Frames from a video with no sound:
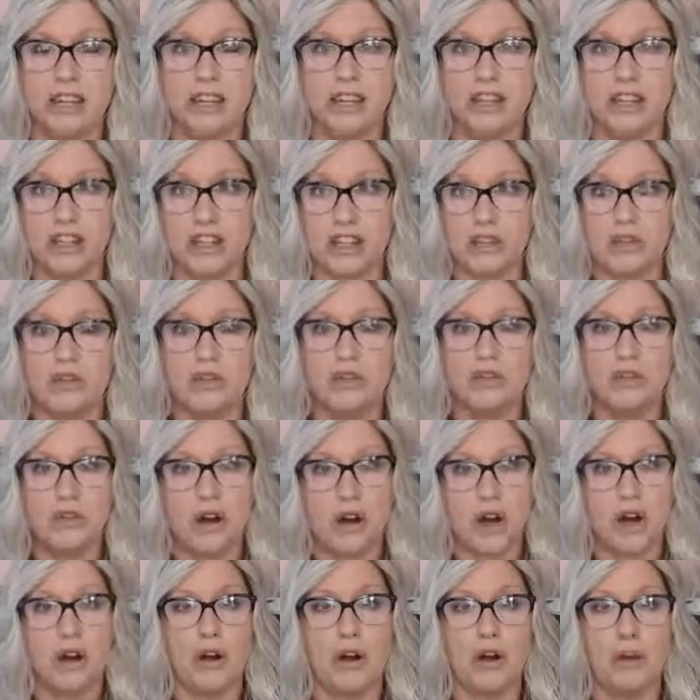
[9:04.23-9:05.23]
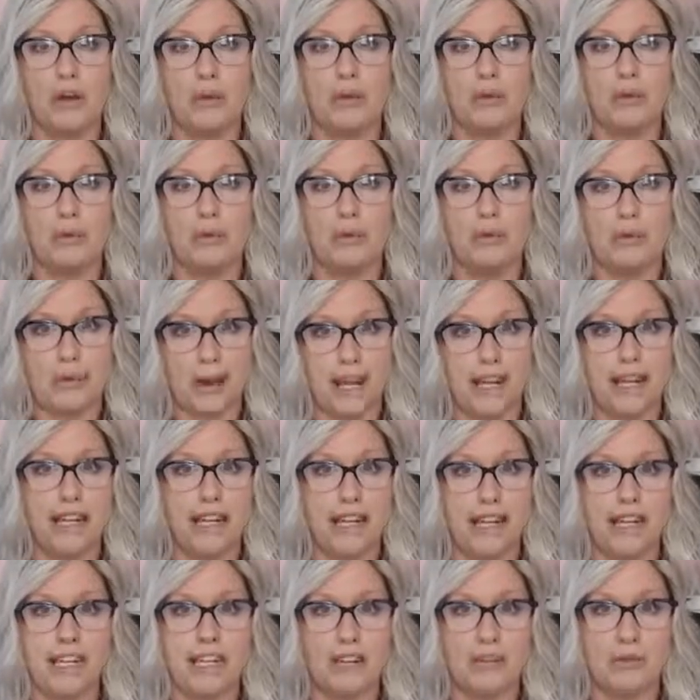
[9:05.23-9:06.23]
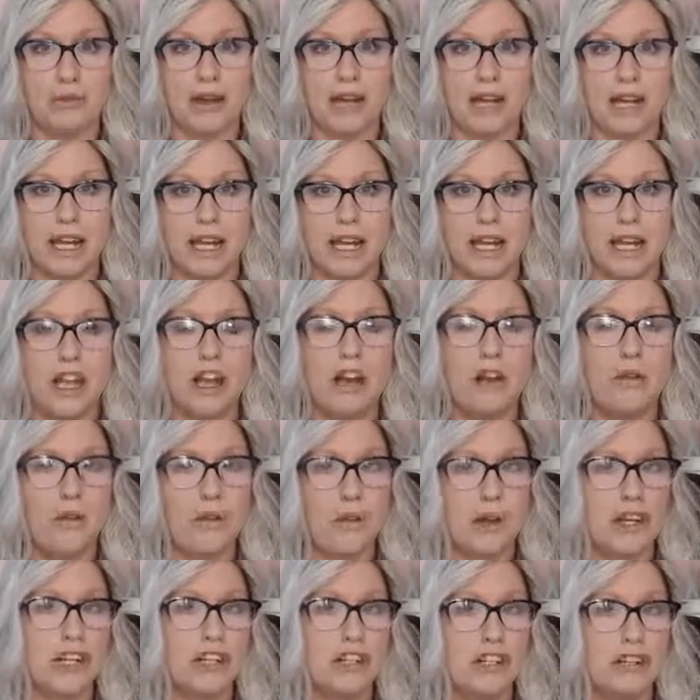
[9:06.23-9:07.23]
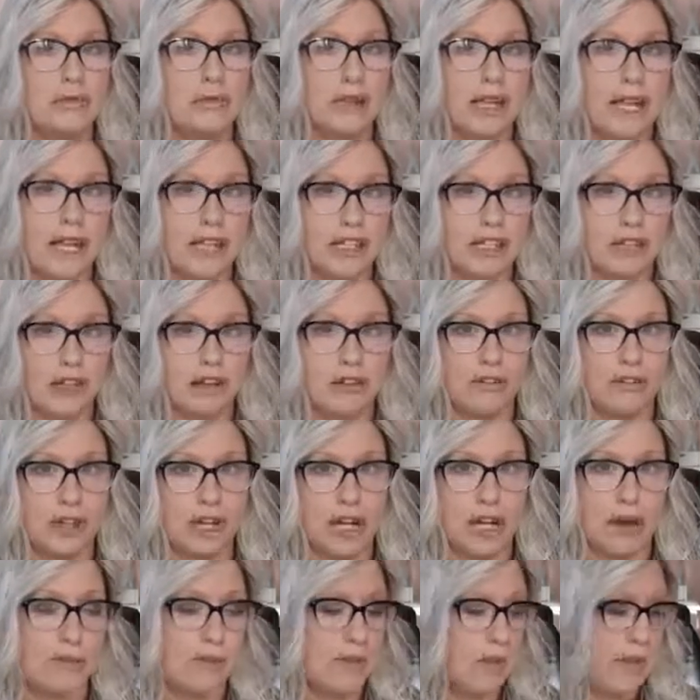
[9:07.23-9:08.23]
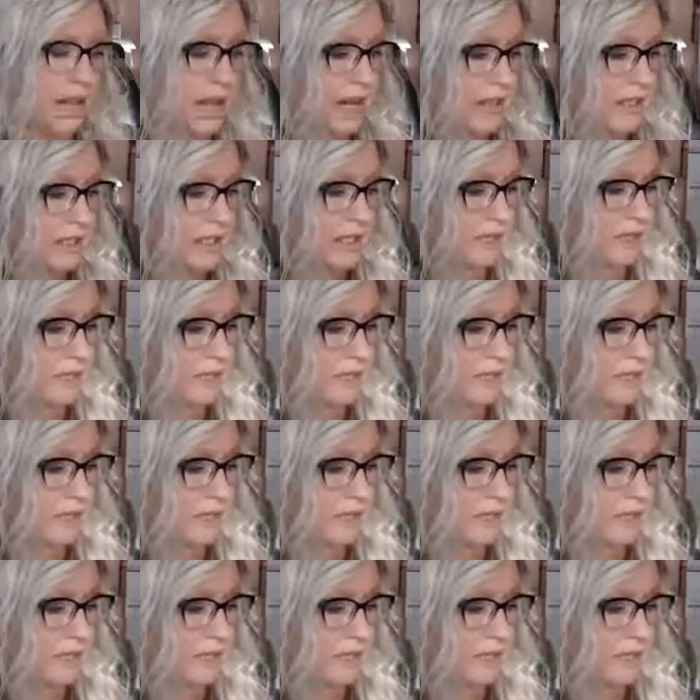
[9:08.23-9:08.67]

that you know might get in the way? What is your plan to overcome that?